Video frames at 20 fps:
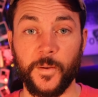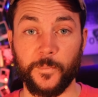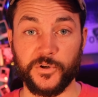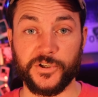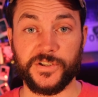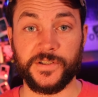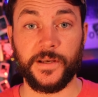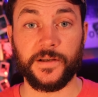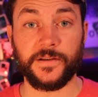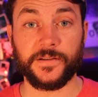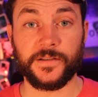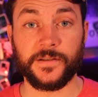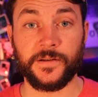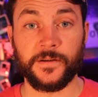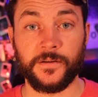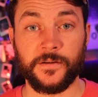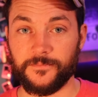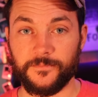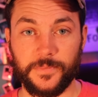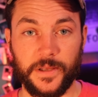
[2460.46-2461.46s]
Number six,
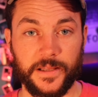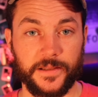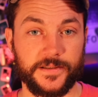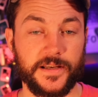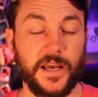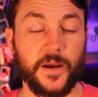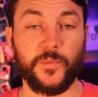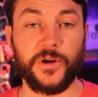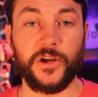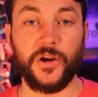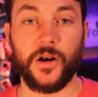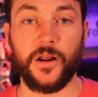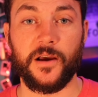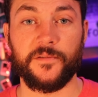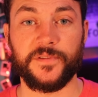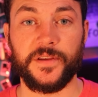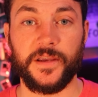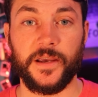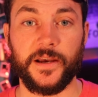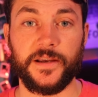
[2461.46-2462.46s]
by the time we got
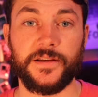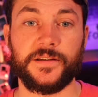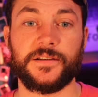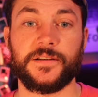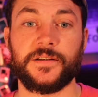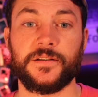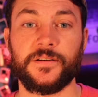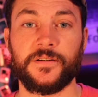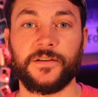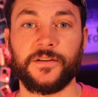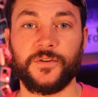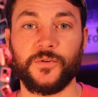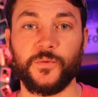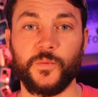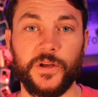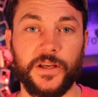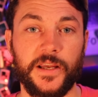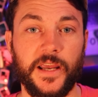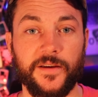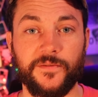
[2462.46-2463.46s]
off the ice,
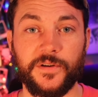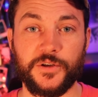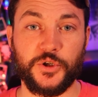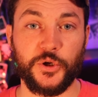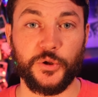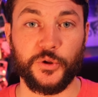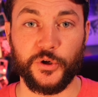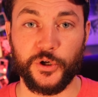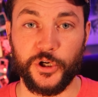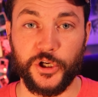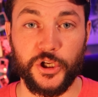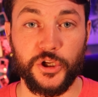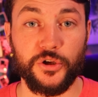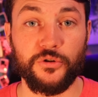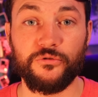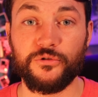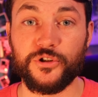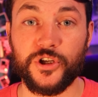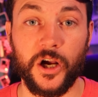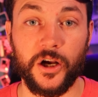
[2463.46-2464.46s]
we gave each other a
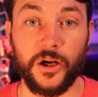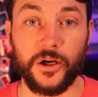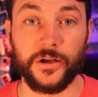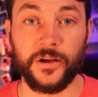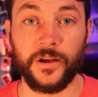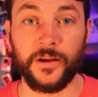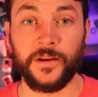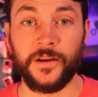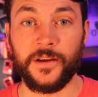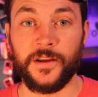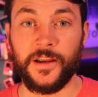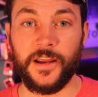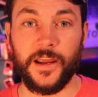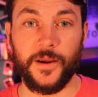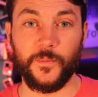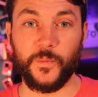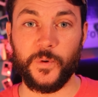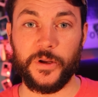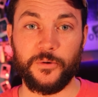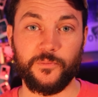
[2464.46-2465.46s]
huge hug
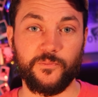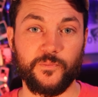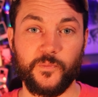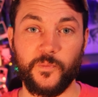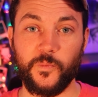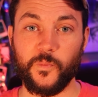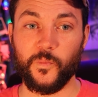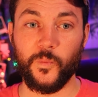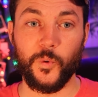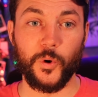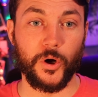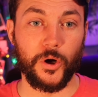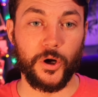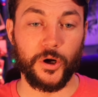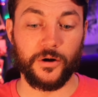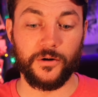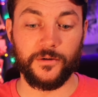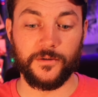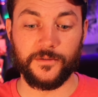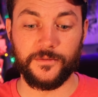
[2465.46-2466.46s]
and we
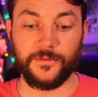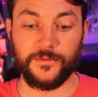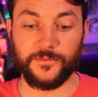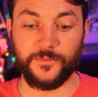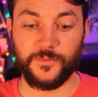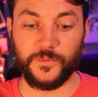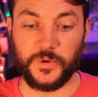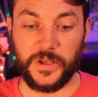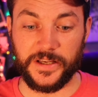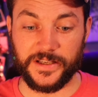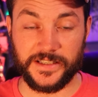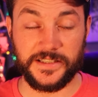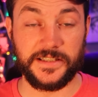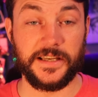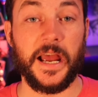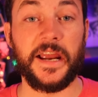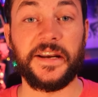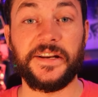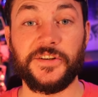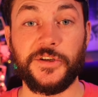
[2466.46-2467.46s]
were
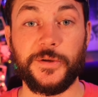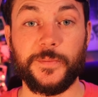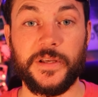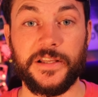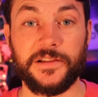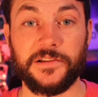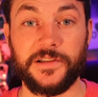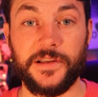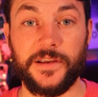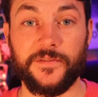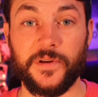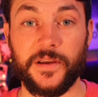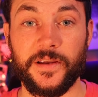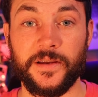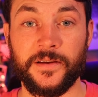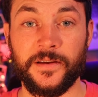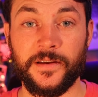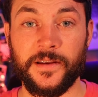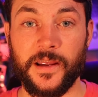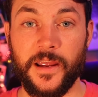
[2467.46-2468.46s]
excited to be
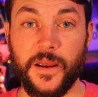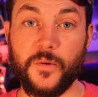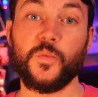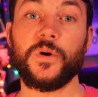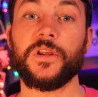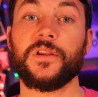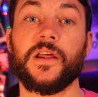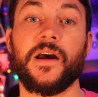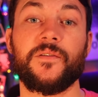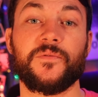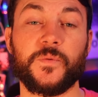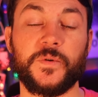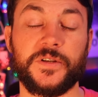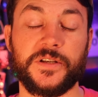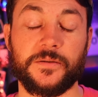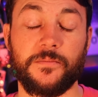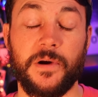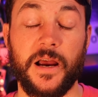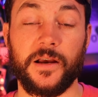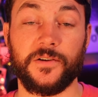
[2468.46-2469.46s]
leaving and we left with
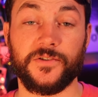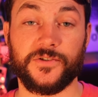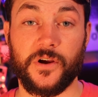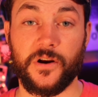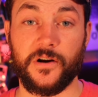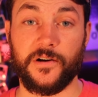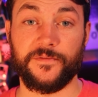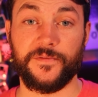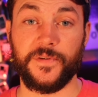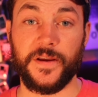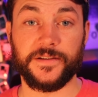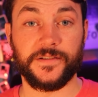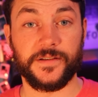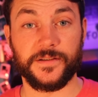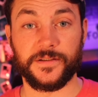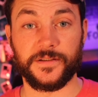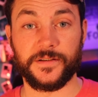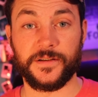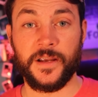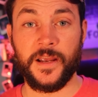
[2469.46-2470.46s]
smiles on our
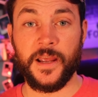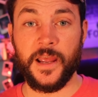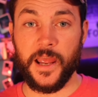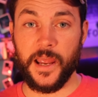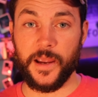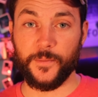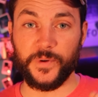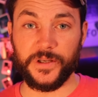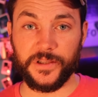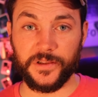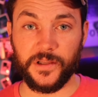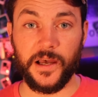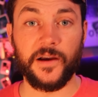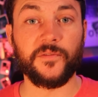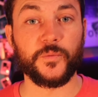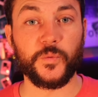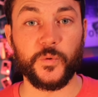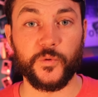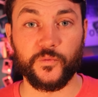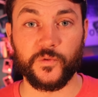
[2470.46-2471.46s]
faces and we
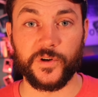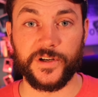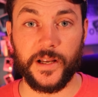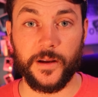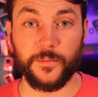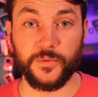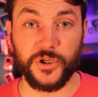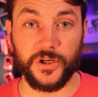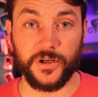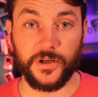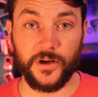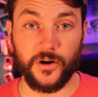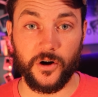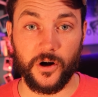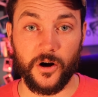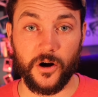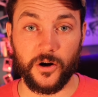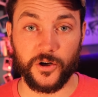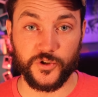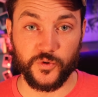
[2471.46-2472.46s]
left with redemption in our
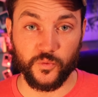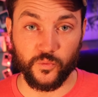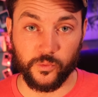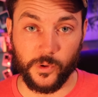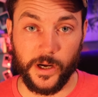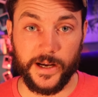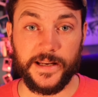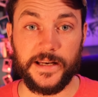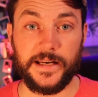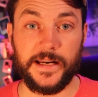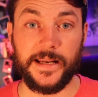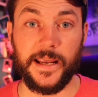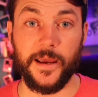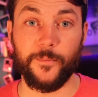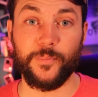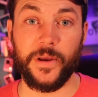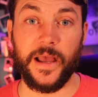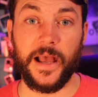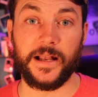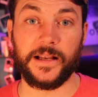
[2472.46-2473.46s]
hearts ready to
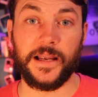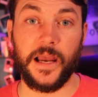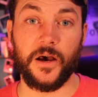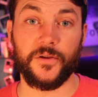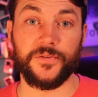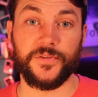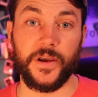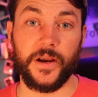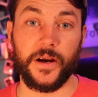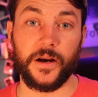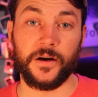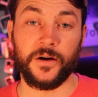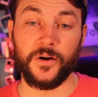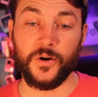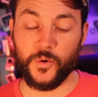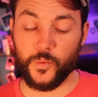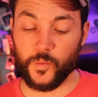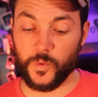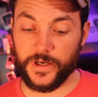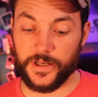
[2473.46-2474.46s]
get back out there.
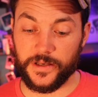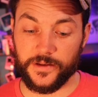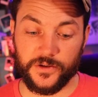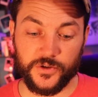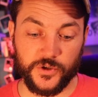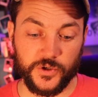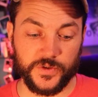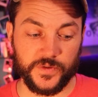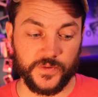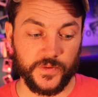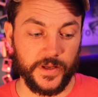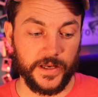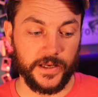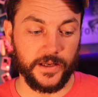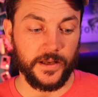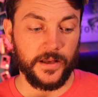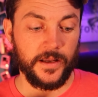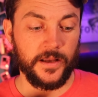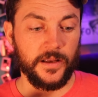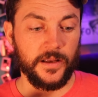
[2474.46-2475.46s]
We didn't just
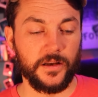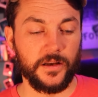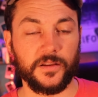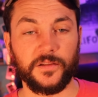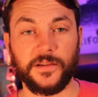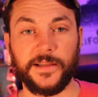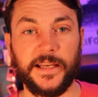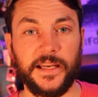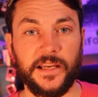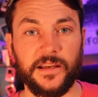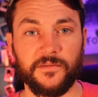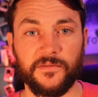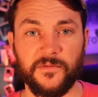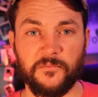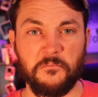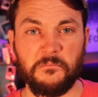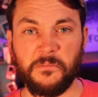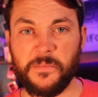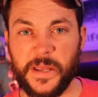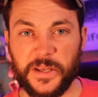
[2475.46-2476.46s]
like leave
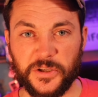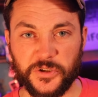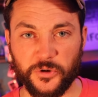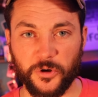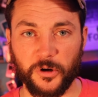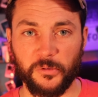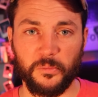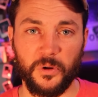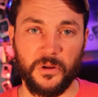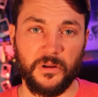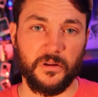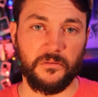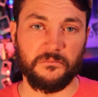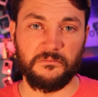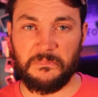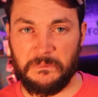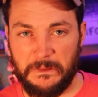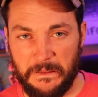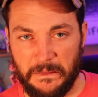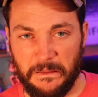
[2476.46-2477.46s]
miserable,
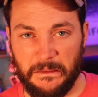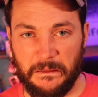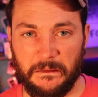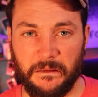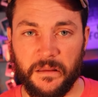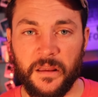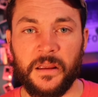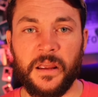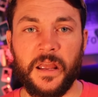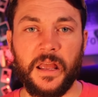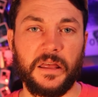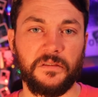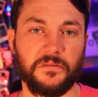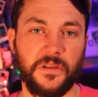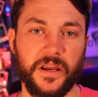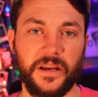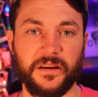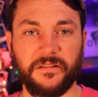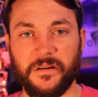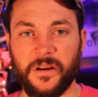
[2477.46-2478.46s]
meh, and
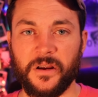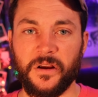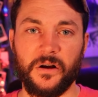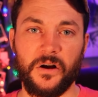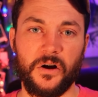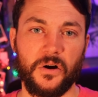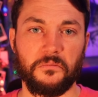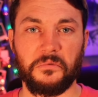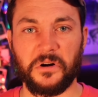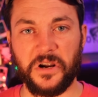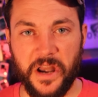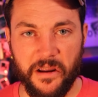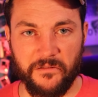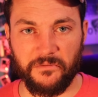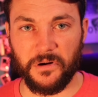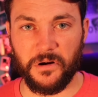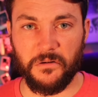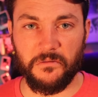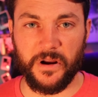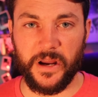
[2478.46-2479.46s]
like, oh, we're
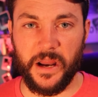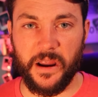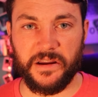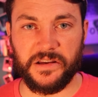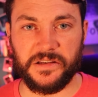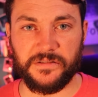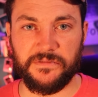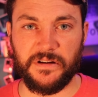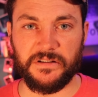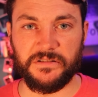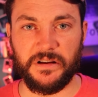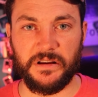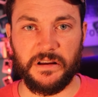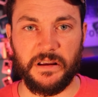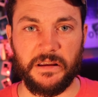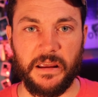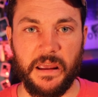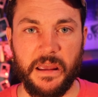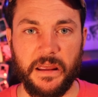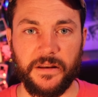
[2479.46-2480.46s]
never going ice fishing
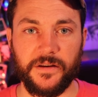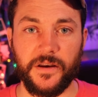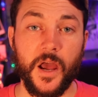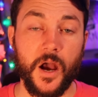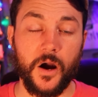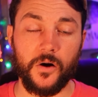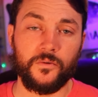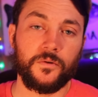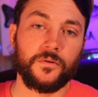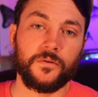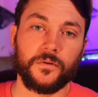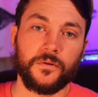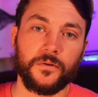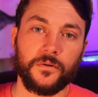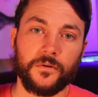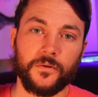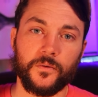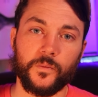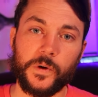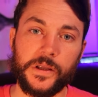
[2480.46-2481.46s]
again. No.
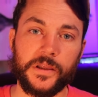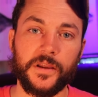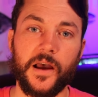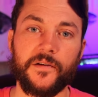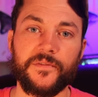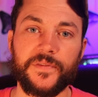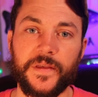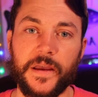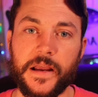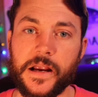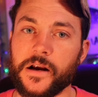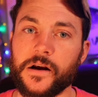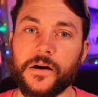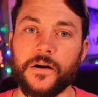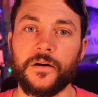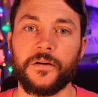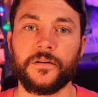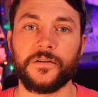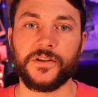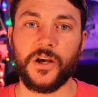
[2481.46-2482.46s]
We left
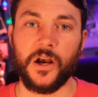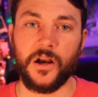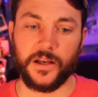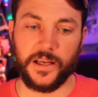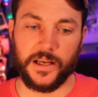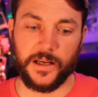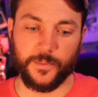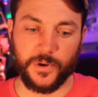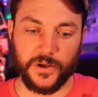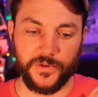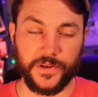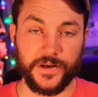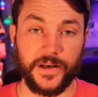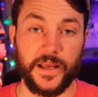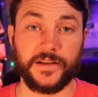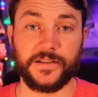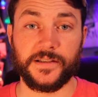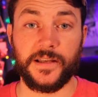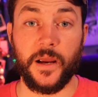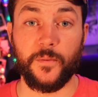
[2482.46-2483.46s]
there talking about the
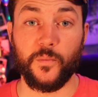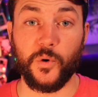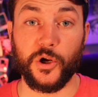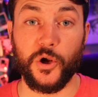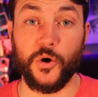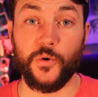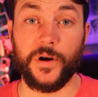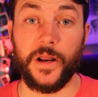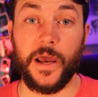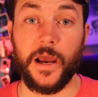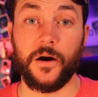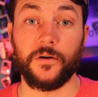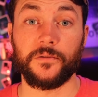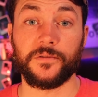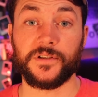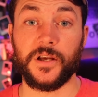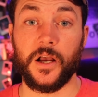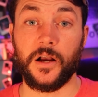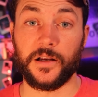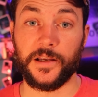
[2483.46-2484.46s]
next time we're going
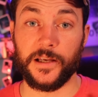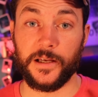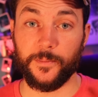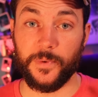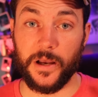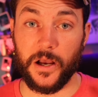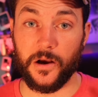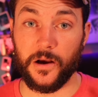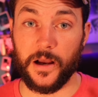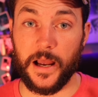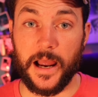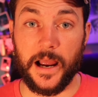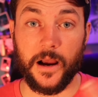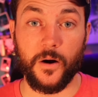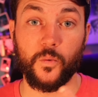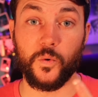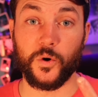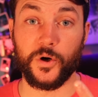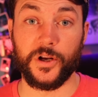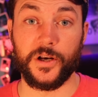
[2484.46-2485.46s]
out, talking about
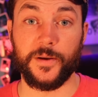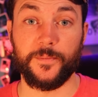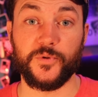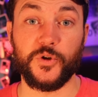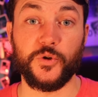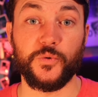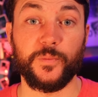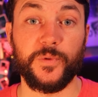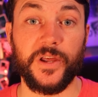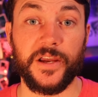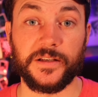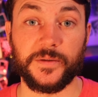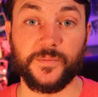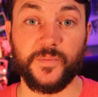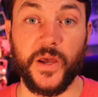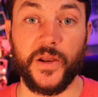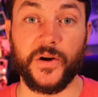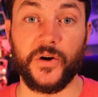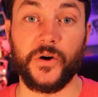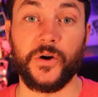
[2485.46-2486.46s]
how we're going to do things
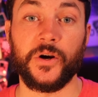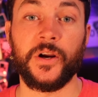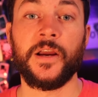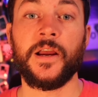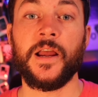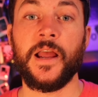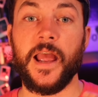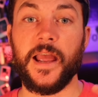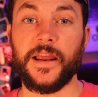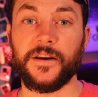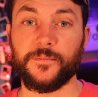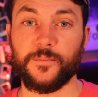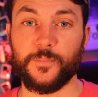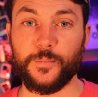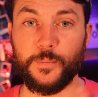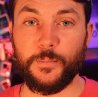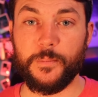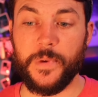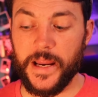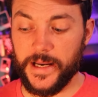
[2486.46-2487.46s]
better, and
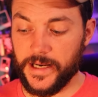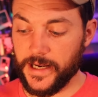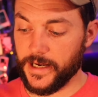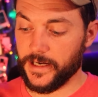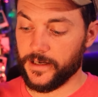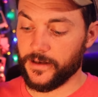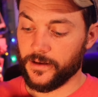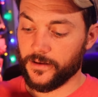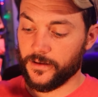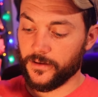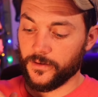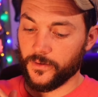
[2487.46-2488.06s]
making